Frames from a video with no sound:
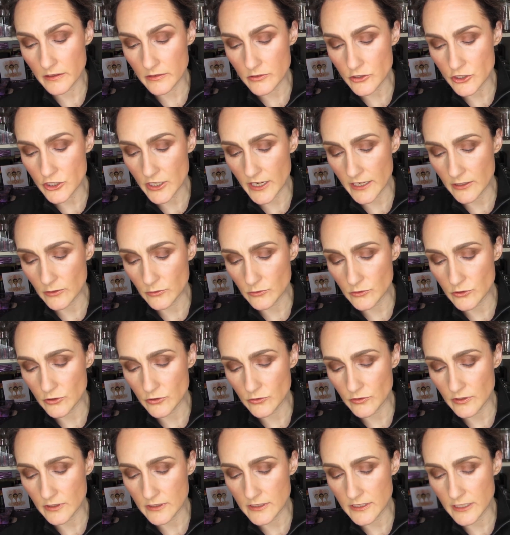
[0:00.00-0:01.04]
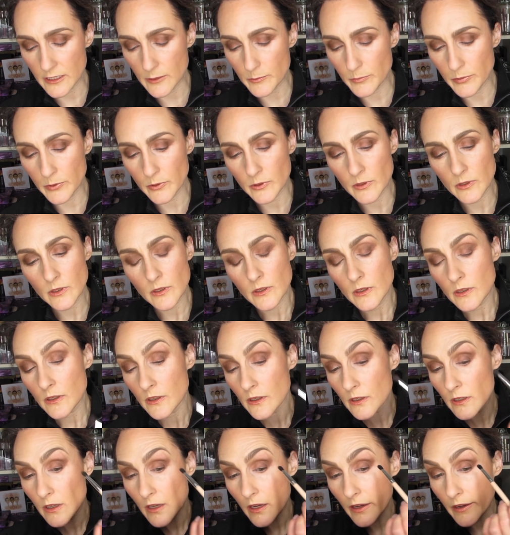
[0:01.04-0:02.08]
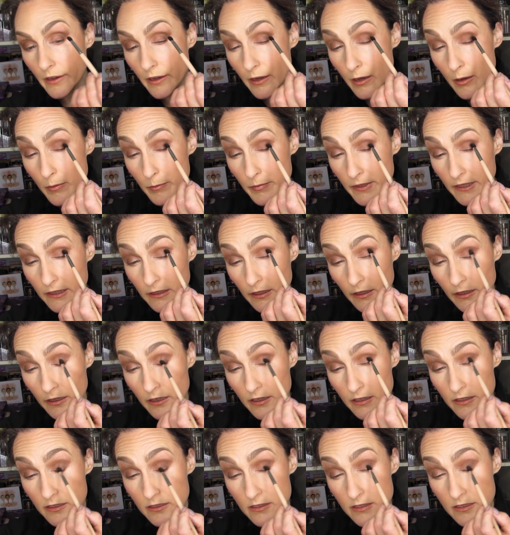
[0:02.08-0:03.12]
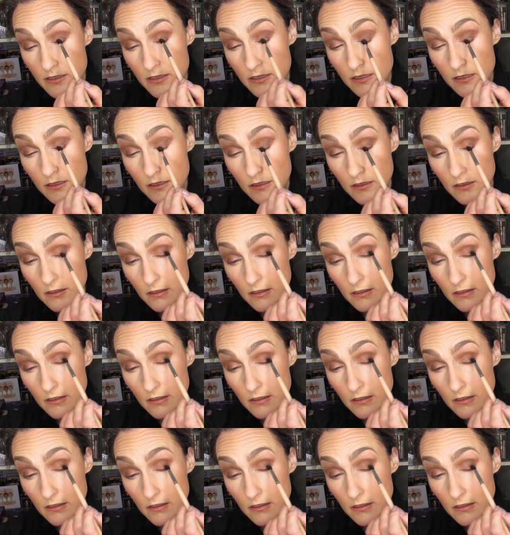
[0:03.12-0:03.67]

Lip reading: shadow to the tip, because